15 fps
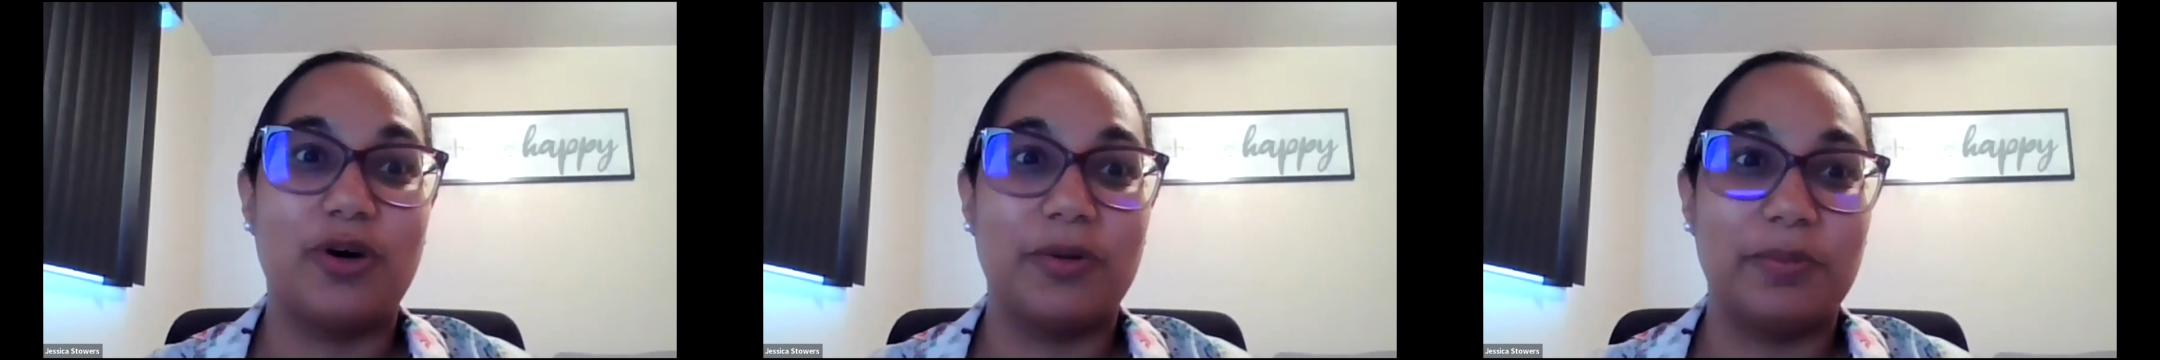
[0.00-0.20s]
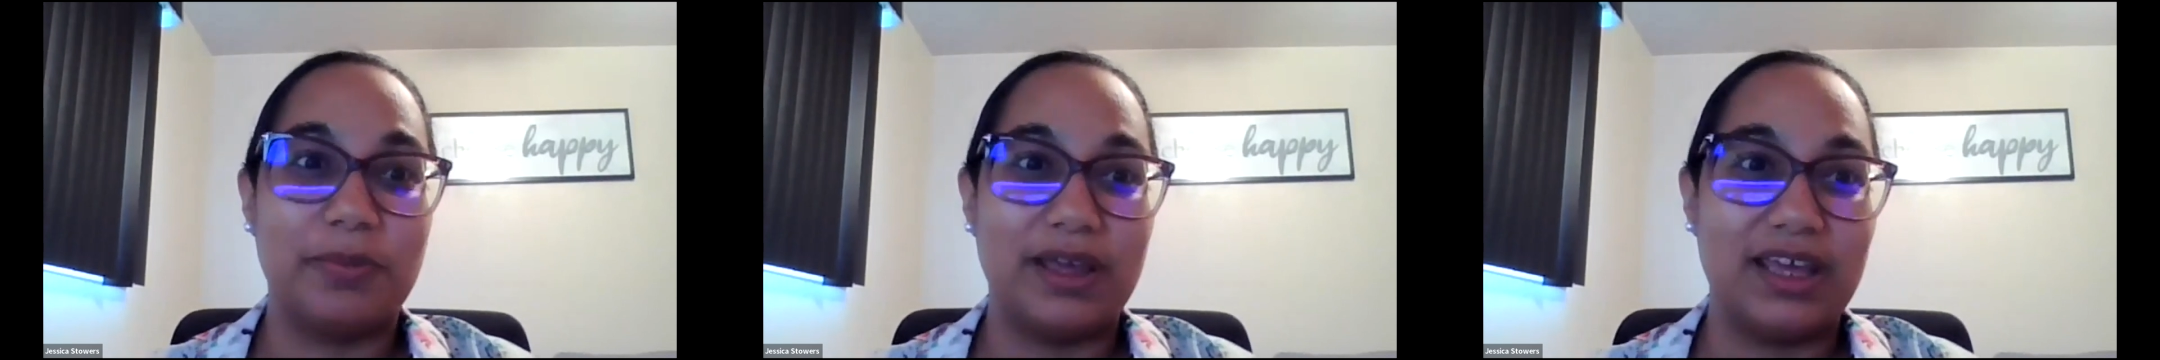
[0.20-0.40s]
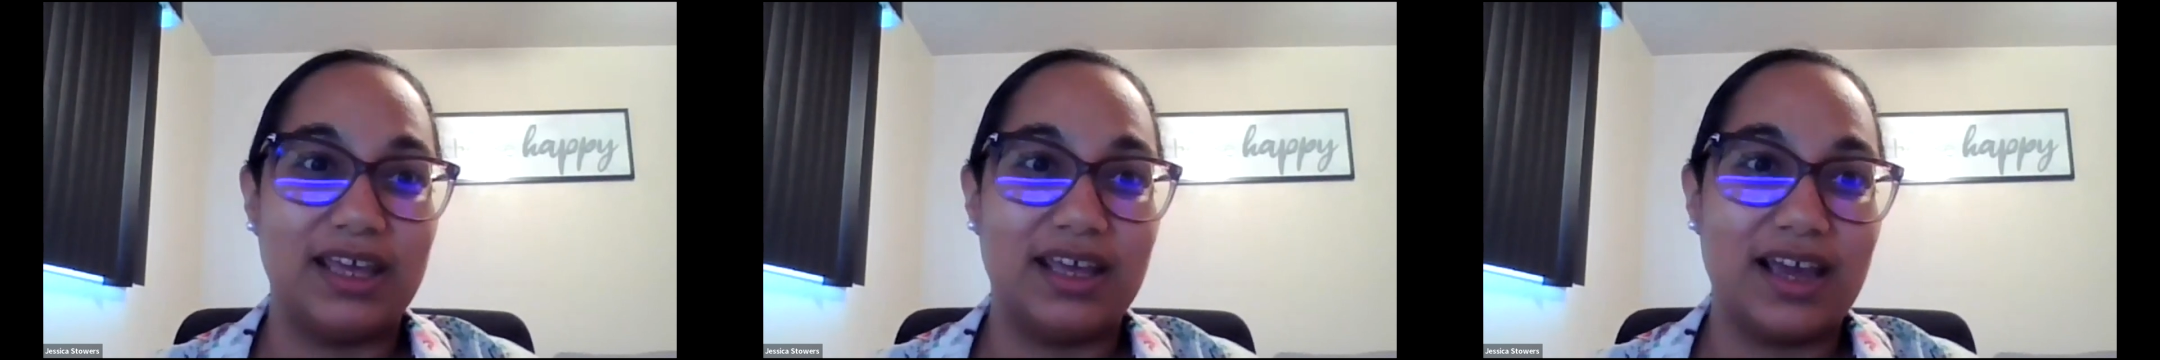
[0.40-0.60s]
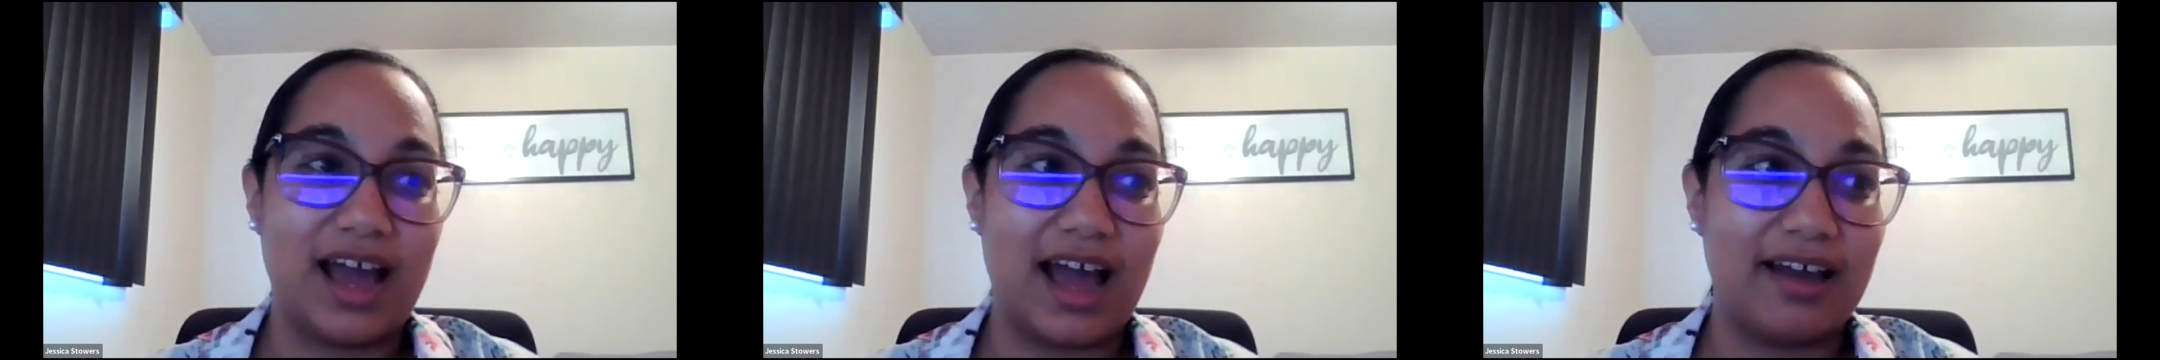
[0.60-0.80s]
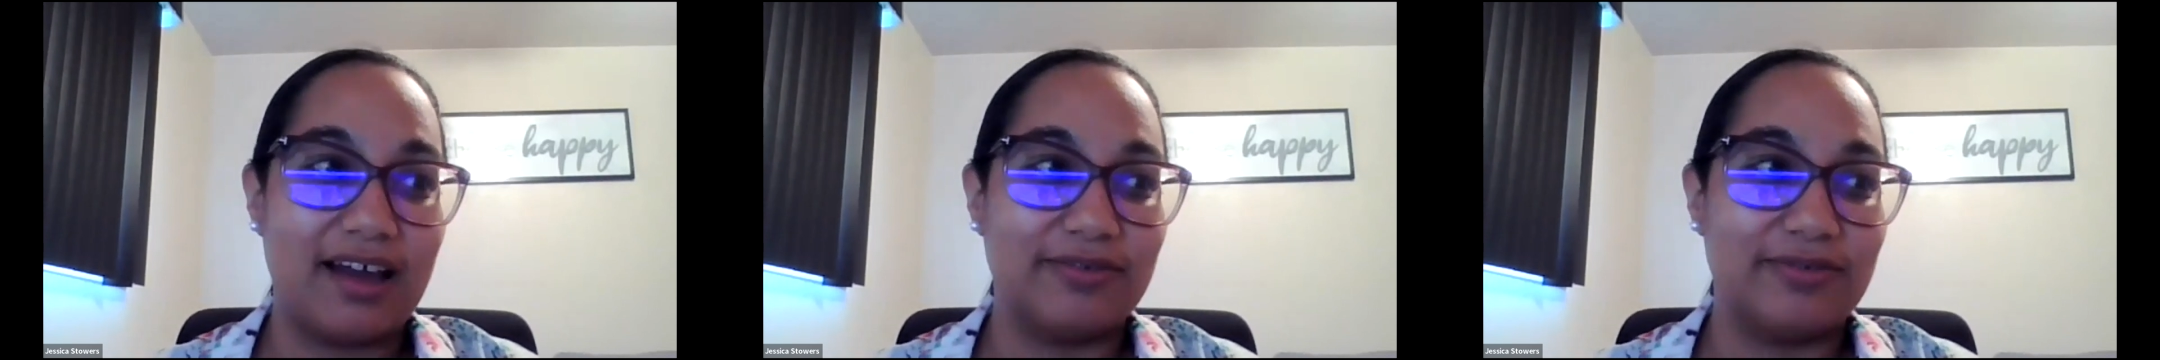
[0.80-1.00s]
me,
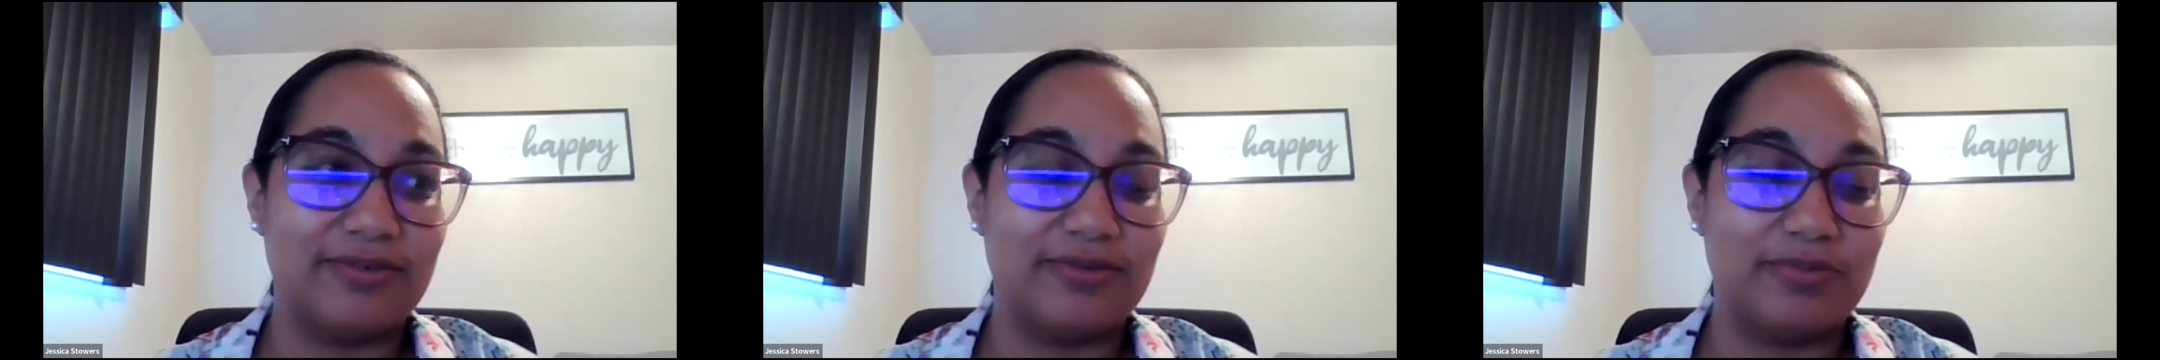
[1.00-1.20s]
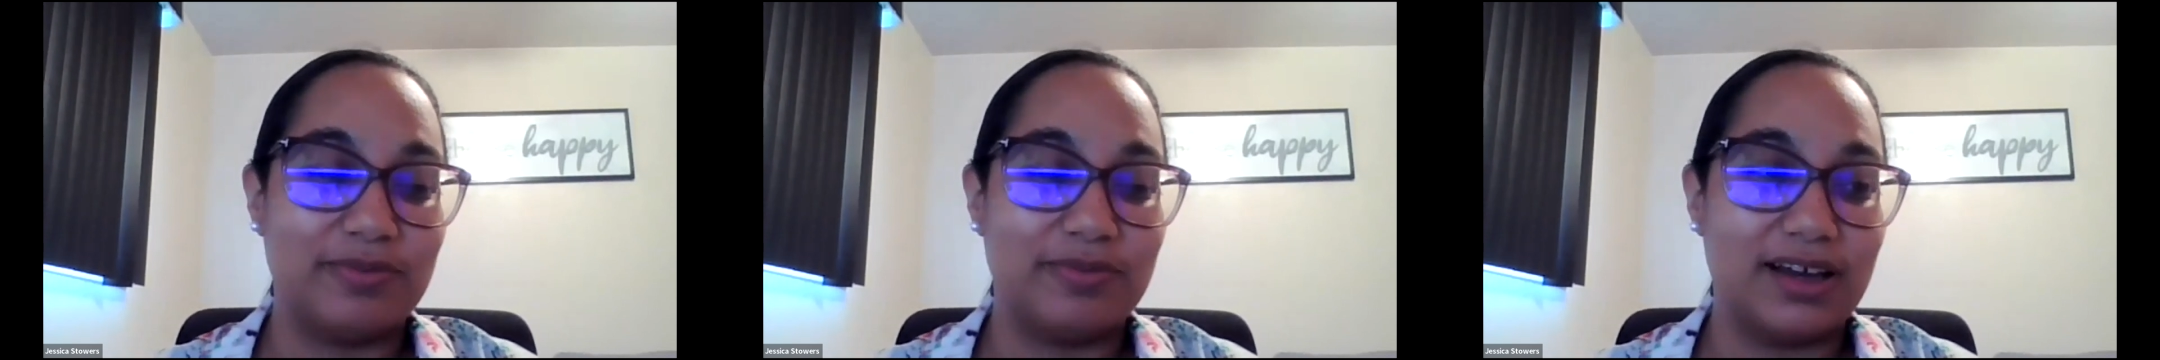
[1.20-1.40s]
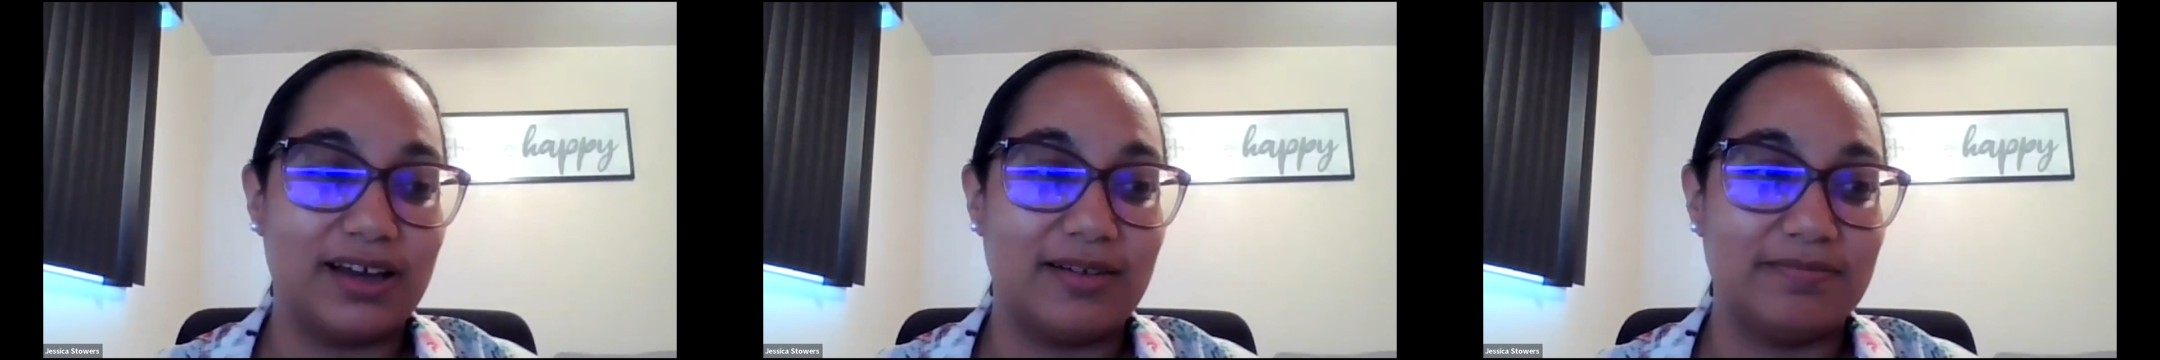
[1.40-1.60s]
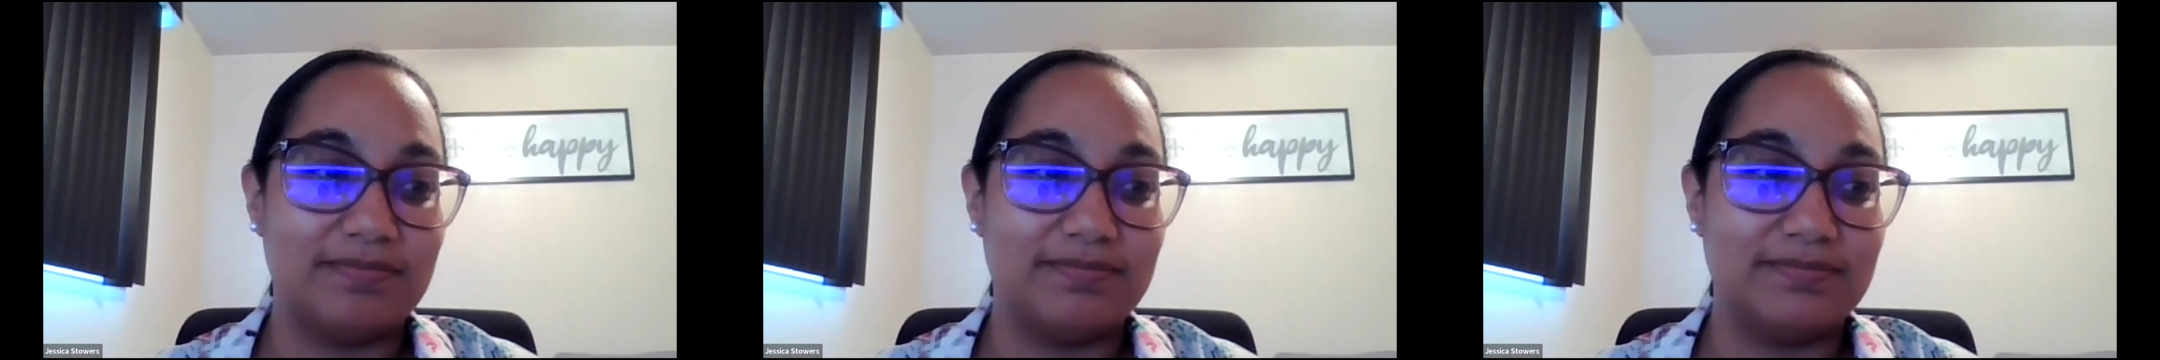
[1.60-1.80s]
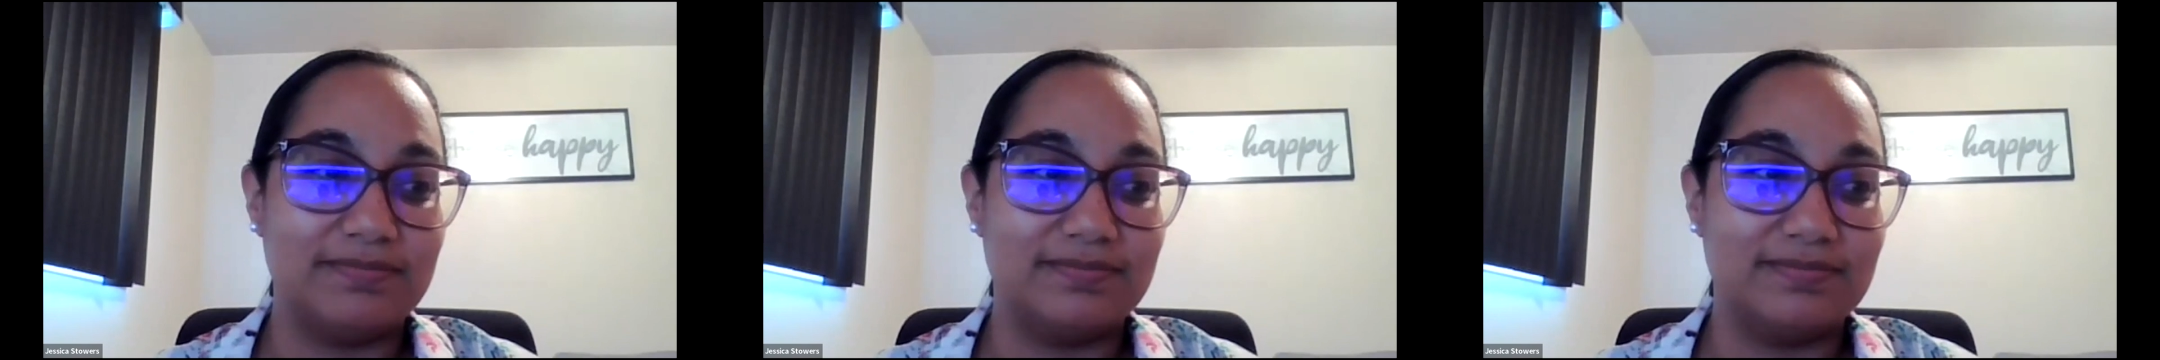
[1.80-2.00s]

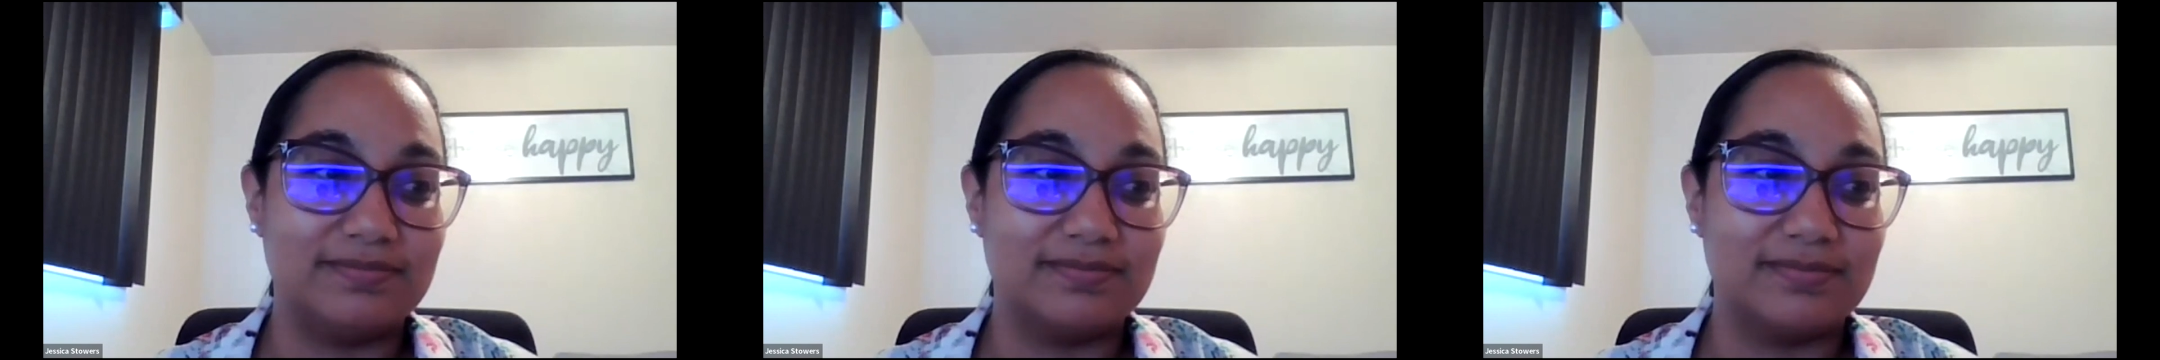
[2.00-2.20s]
I'm